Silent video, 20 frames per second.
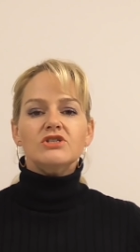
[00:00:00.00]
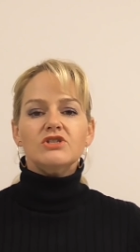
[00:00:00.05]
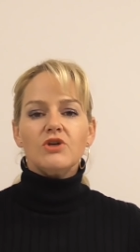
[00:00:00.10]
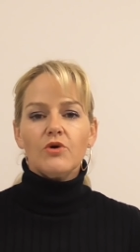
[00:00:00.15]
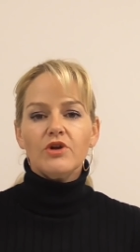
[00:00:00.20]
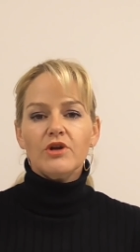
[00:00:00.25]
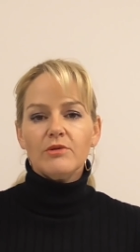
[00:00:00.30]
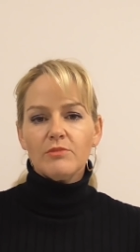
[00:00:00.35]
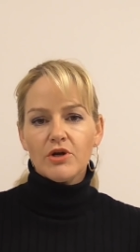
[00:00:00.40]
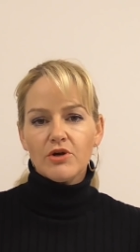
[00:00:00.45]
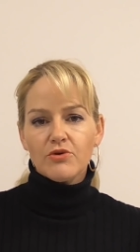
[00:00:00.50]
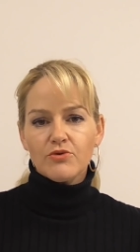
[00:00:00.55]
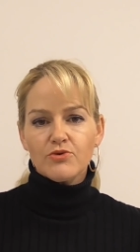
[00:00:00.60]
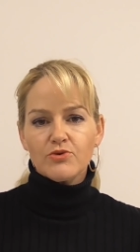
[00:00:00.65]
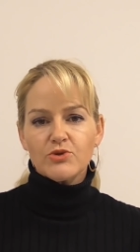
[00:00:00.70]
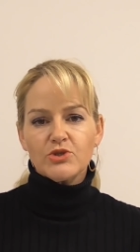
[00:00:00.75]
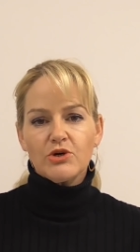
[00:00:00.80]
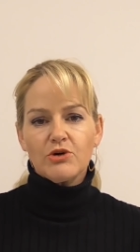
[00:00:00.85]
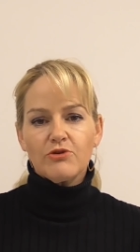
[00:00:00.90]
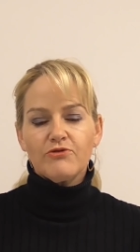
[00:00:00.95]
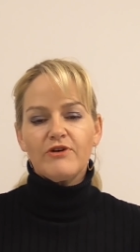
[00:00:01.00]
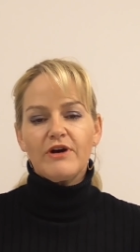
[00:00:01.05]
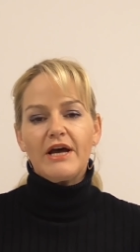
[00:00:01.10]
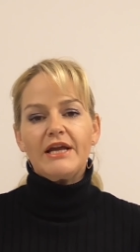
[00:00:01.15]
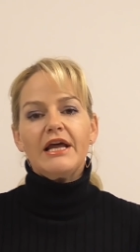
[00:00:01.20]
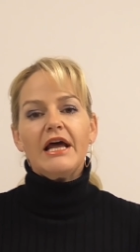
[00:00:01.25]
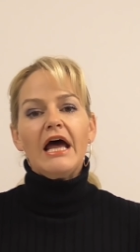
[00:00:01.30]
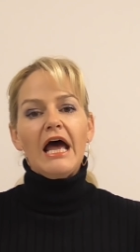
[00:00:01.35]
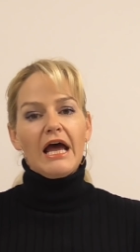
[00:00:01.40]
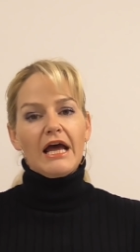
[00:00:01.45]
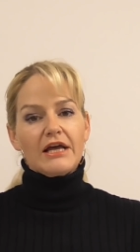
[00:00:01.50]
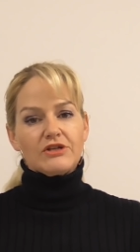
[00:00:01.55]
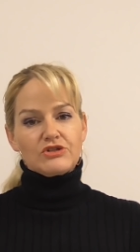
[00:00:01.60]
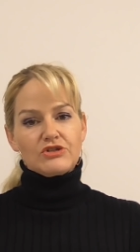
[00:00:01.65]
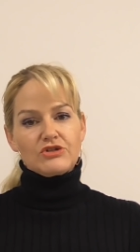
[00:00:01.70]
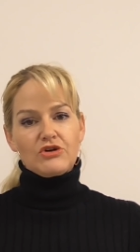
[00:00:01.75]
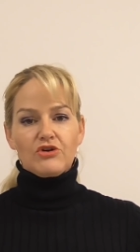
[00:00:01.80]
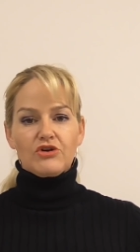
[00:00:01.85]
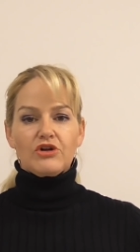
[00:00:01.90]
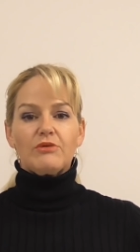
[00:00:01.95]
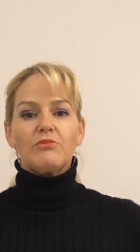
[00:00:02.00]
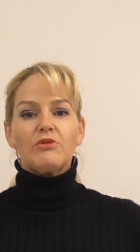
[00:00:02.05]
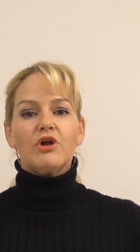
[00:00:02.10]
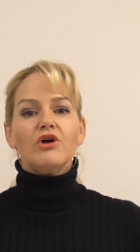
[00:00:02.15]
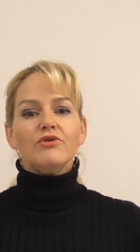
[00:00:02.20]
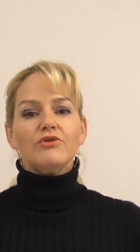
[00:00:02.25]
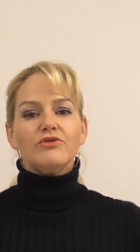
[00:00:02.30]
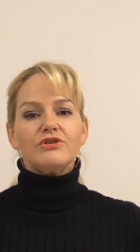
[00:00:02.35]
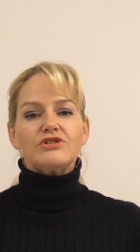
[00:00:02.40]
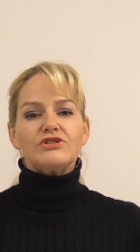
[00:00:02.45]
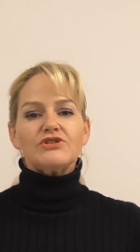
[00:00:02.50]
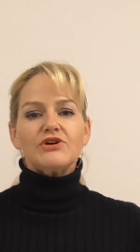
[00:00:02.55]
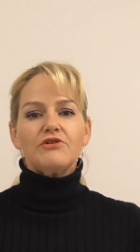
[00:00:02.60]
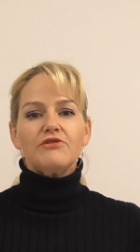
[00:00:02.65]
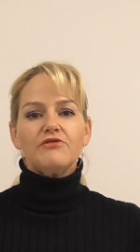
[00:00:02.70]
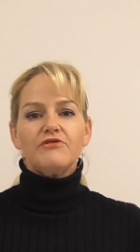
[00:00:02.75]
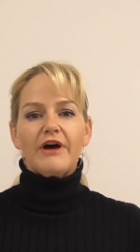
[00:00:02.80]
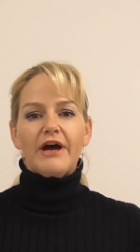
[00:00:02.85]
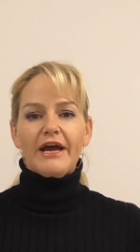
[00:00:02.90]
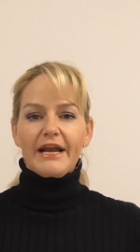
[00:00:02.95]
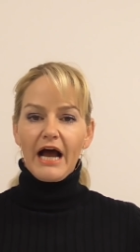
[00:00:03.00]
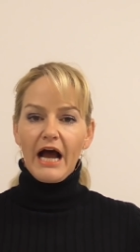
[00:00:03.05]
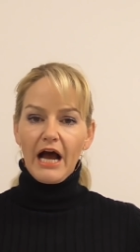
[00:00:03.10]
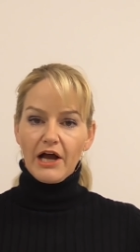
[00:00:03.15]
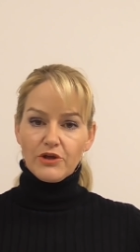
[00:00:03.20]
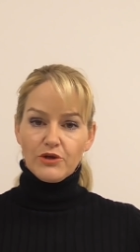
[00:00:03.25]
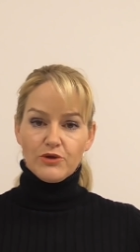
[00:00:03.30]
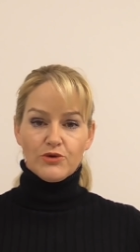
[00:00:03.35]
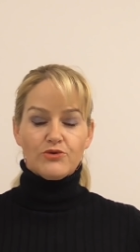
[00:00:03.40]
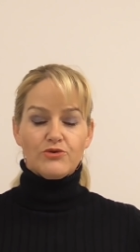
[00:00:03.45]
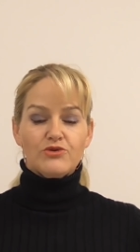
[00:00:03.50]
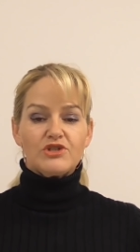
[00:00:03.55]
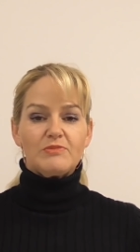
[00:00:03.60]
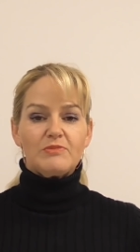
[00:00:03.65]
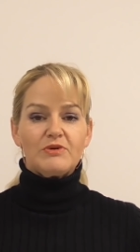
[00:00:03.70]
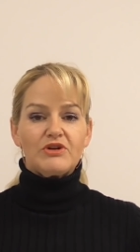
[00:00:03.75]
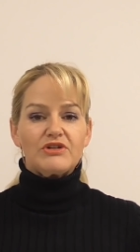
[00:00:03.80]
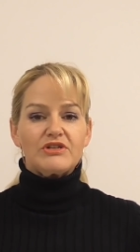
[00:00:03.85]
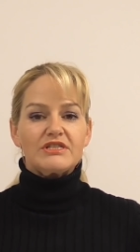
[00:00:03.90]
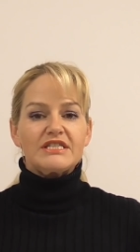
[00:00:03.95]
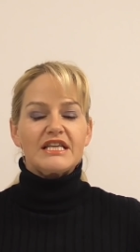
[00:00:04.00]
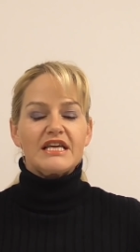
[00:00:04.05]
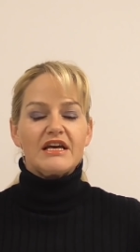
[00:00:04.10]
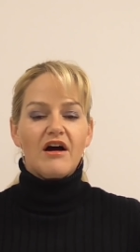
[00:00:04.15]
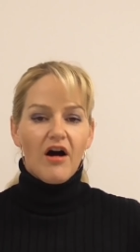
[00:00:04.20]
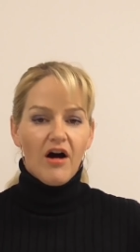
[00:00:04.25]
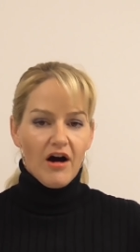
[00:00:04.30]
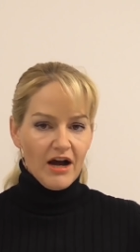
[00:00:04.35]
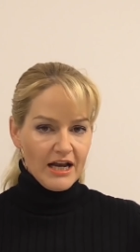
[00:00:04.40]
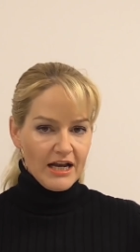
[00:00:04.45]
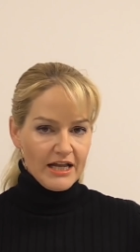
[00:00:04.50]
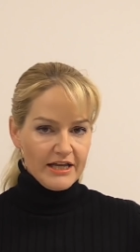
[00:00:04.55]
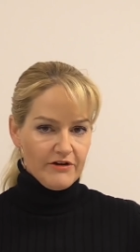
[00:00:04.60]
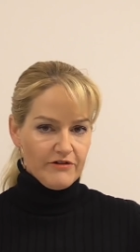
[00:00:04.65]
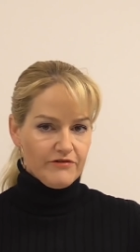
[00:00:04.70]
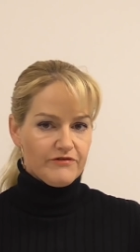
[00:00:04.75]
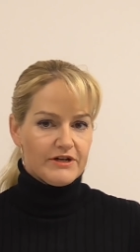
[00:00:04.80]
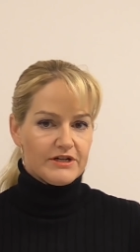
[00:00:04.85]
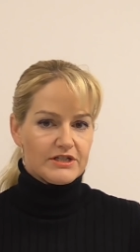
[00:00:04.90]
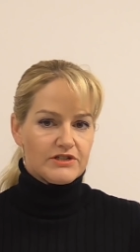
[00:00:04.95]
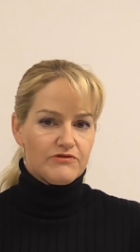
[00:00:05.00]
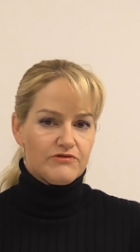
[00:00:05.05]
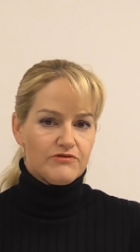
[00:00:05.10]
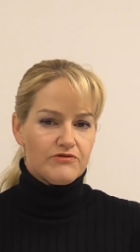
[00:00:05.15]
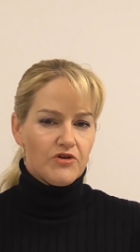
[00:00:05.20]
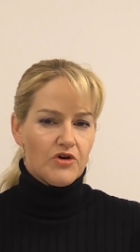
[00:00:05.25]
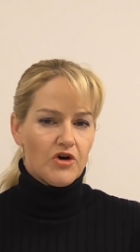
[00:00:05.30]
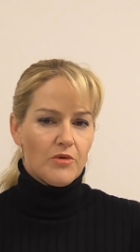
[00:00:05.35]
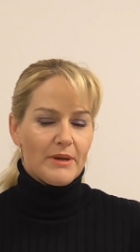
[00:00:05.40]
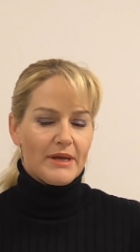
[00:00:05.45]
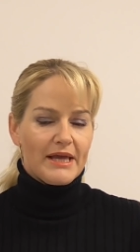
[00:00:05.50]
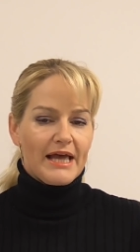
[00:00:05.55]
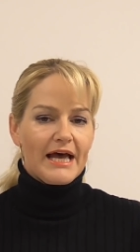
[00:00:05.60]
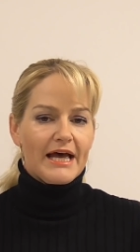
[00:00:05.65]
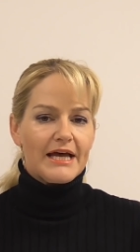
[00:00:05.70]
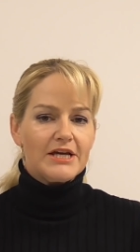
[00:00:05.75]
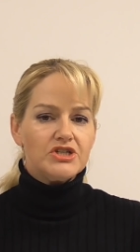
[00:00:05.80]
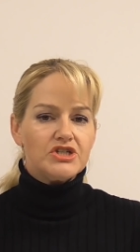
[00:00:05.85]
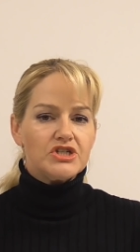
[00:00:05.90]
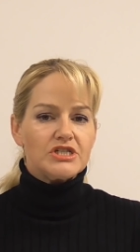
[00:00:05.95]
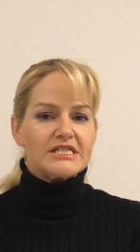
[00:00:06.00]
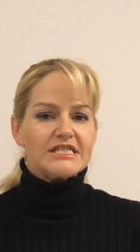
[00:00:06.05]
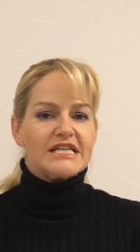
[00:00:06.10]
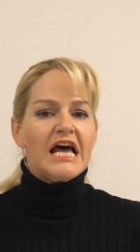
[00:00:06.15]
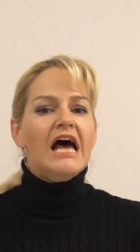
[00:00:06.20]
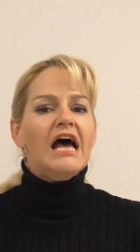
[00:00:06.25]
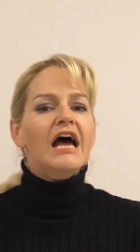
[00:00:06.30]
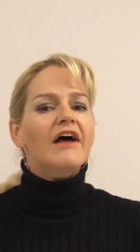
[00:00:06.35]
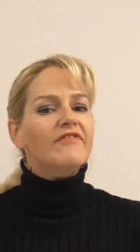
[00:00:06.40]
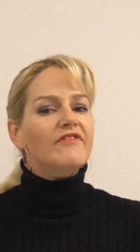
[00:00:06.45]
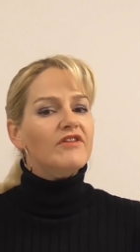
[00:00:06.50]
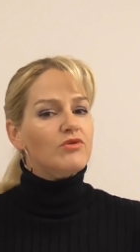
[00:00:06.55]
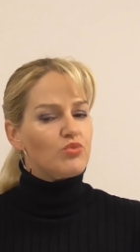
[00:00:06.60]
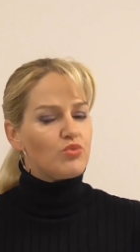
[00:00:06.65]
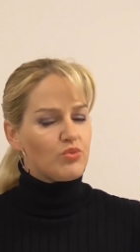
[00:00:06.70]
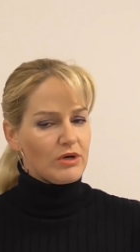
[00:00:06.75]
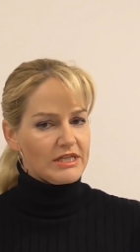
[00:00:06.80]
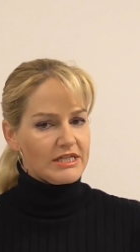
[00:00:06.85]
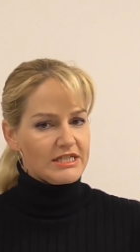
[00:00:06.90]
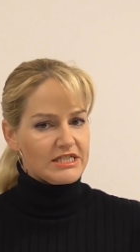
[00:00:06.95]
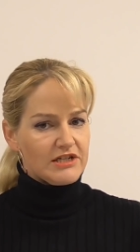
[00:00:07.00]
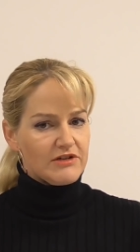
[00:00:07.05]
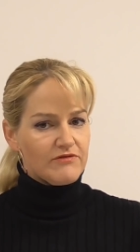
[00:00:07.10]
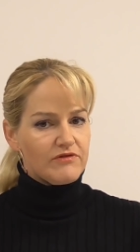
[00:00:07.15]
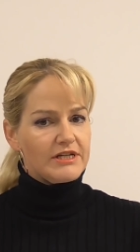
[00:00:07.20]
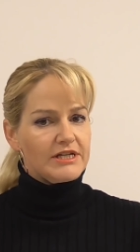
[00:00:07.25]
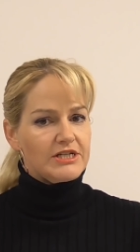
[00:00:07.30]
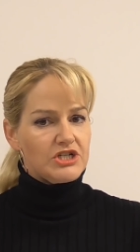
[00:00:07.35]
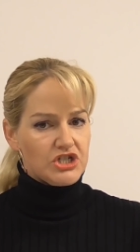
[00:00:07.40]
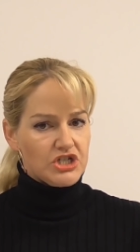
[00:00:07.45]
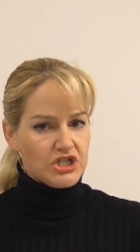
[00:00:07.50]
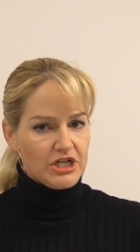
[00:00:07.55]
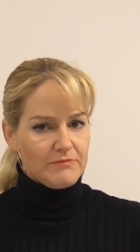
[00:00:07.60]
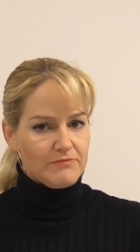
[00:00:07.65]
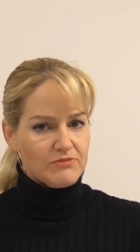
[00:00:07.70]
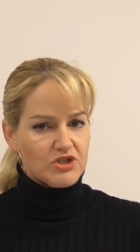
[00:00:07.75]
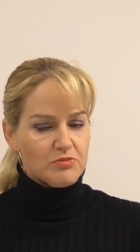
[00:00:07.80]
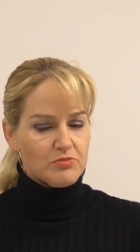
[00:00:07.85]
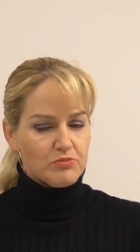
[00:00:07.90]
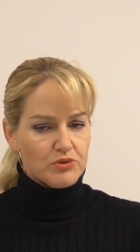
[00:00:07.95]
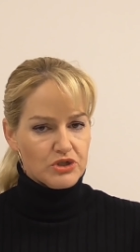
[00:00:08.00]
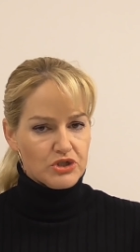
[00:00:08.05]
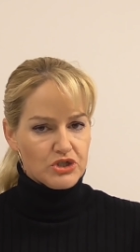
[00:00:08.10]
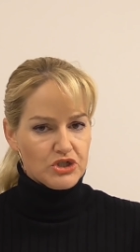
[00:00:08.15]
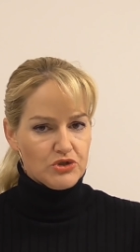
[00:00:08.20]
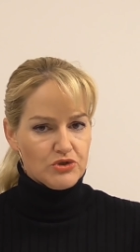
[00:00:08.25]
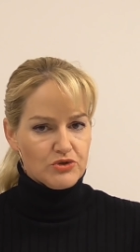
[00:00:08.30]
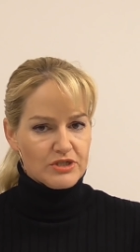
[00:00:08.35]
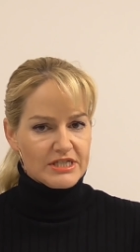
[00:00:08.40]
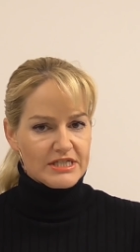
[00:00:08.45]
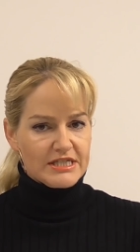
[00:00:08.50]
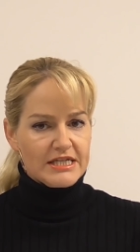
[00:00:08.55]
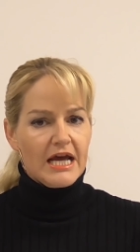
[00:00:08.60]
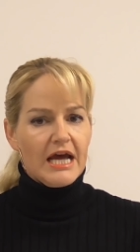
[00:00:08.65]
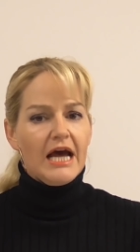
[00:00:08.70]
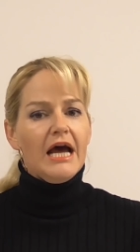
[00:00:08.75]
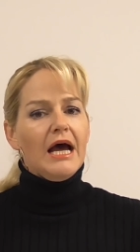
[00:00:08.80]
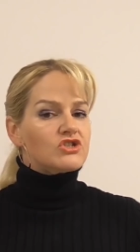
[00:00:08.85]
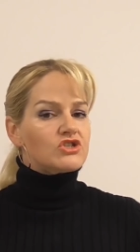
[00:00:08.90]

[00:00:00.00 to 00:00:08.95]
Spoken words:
Sodium lauryl sulfate and sodium laureth sulfate are used because they're highly effective foaming agents and they're relatively cheap to produce.